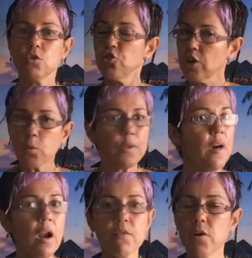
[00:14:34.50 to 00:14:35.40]
share with
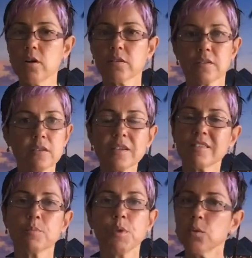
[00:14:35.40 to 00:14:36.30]
all of us, not
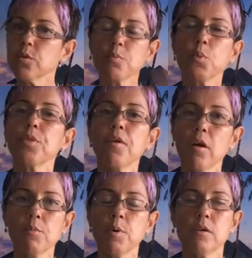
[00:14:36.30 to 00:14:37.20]
just me, with all
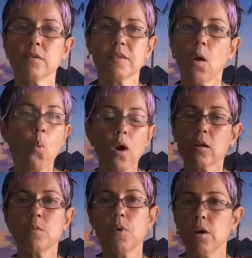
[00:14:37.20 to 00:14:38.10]
of us. I
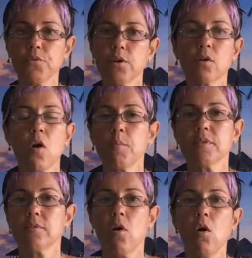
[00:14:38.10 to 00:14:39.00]
welcome all of your
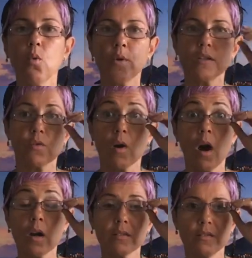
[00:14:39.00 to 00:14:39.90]
comments always,
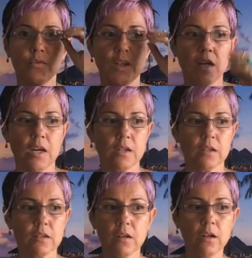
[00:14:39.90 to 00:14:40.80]
regardless if they
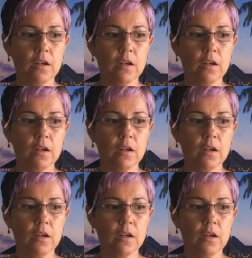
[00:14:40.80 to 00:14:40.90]
are